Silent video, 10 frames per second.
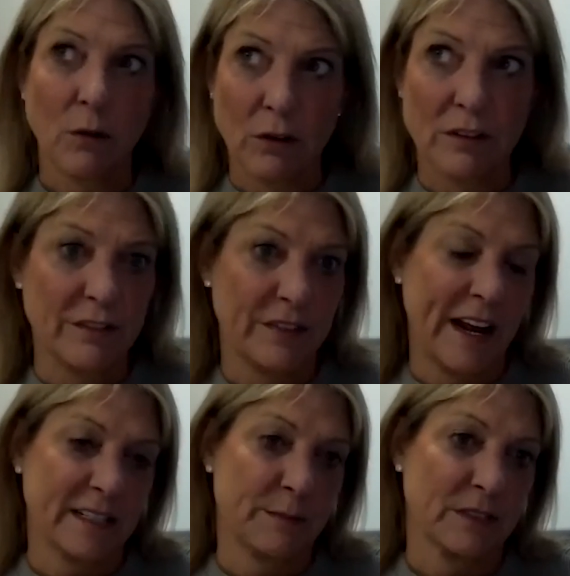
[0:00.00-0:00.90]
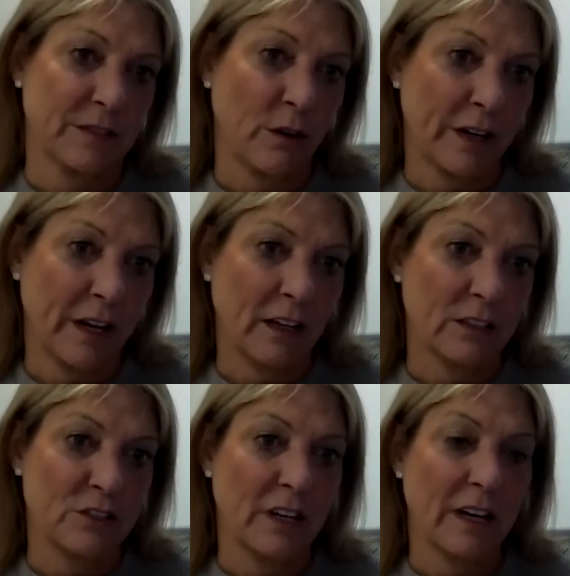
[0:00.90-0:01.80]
all the different aspects of cardiology,